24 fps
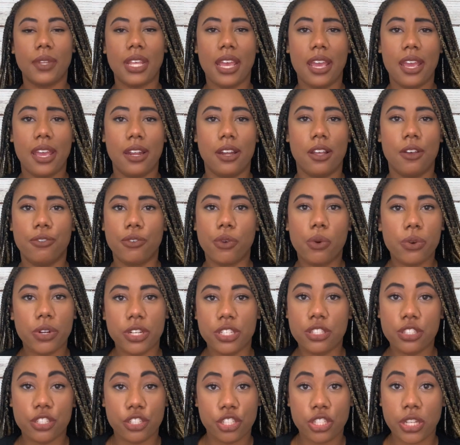and of
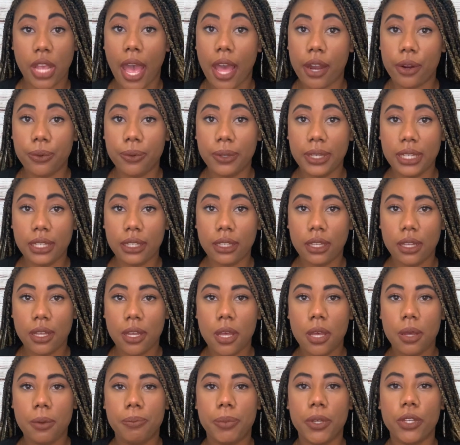course the shadowing,
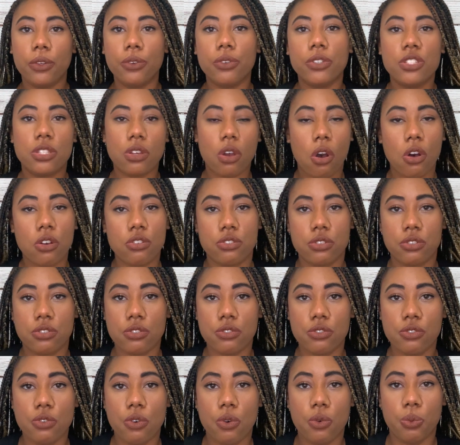but you were
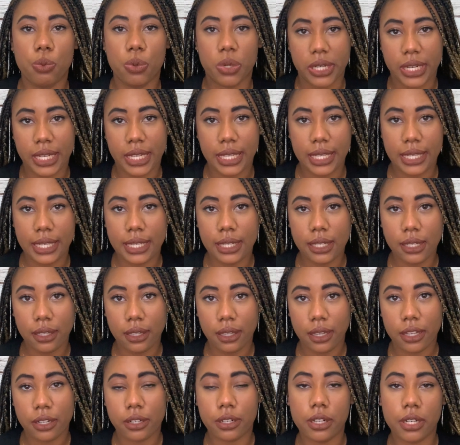also working
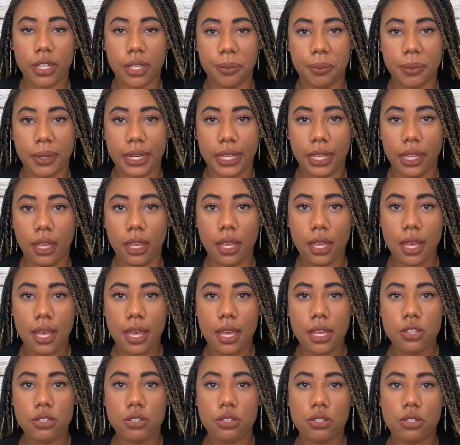and earning money.
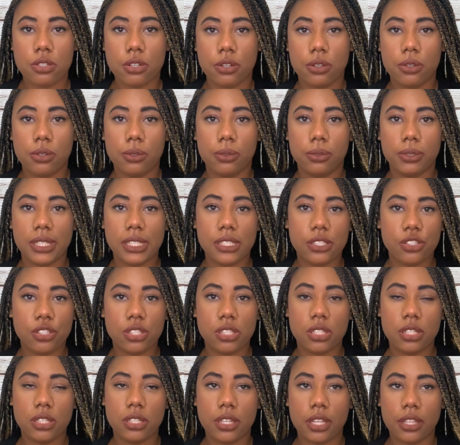So this is
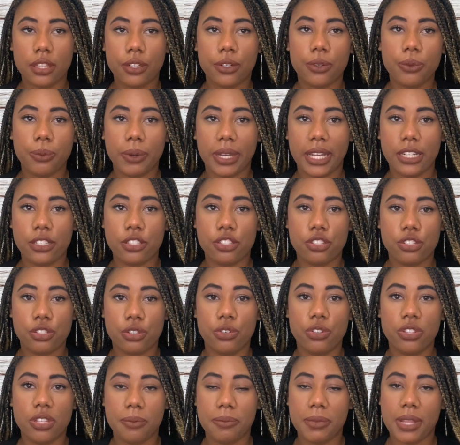just another way to
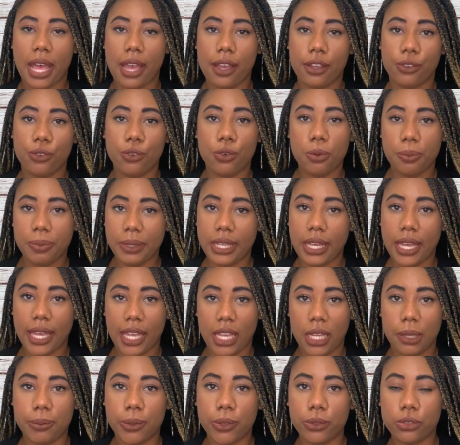show them that you will be
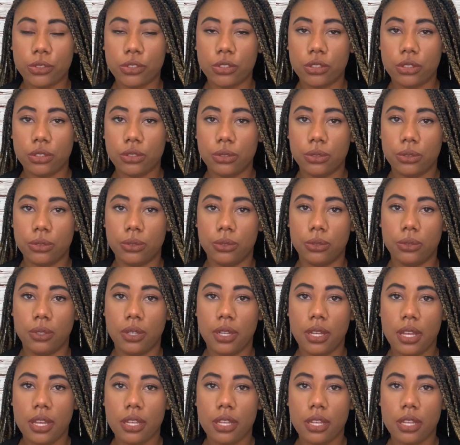able to,